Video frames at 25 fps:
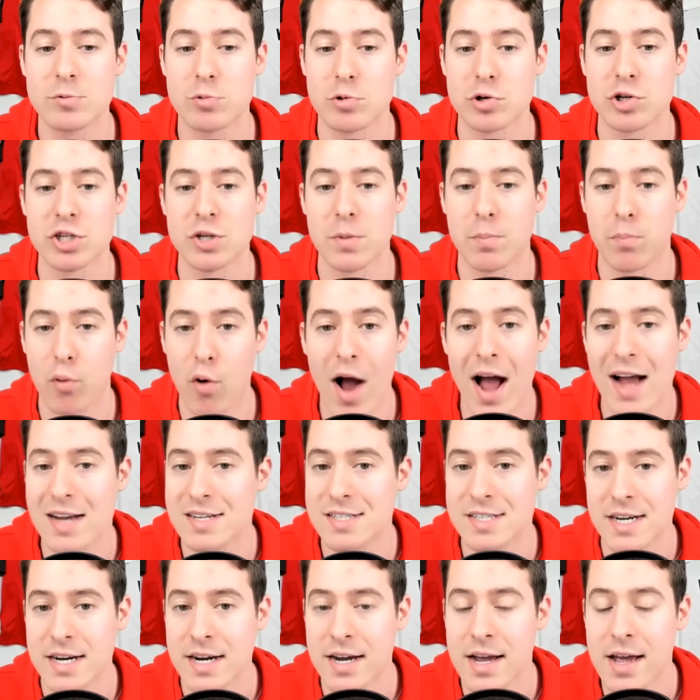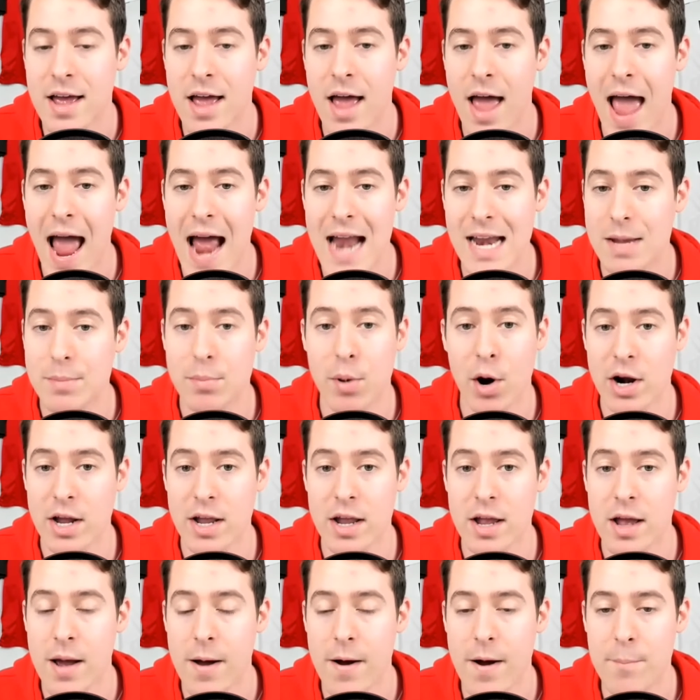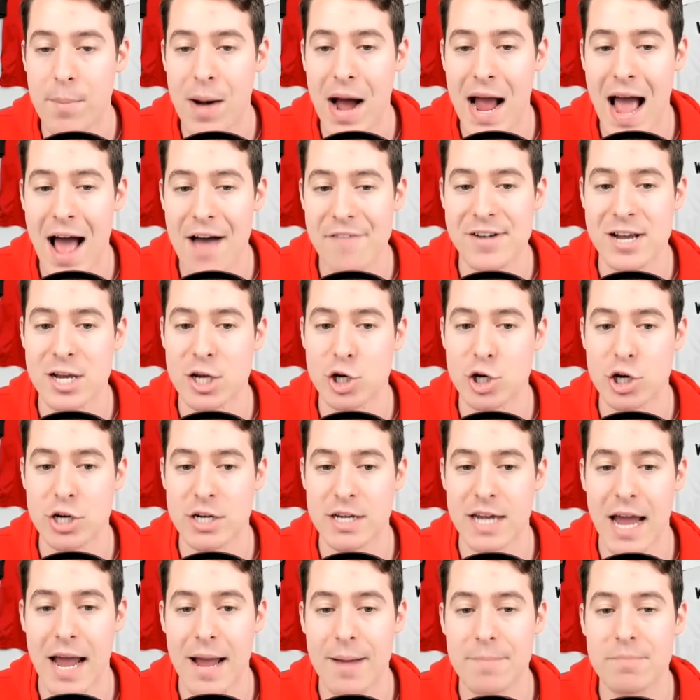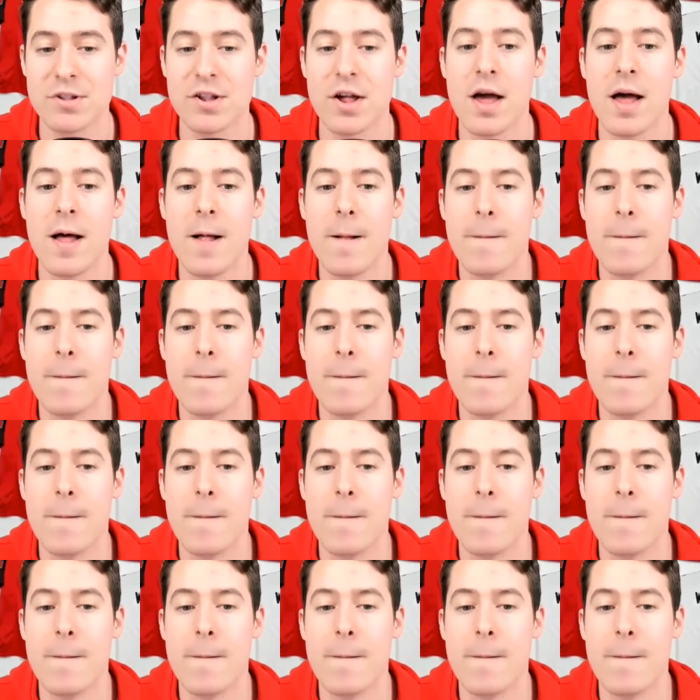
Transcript: were surprising anybody by having good games.